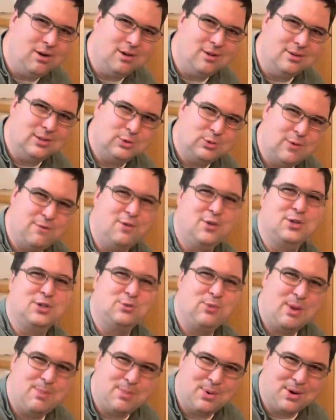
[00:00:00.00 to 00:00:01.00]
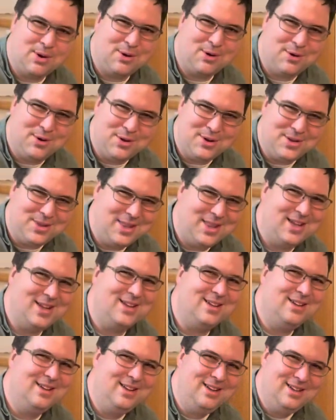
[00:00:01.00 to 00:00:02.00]
our Swiffer sweeper and
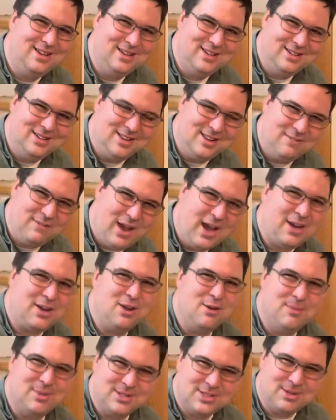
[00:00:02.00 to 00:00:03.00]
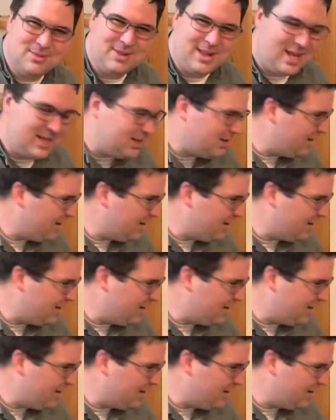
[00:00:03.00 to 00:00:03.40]
the, the vacuum and some of that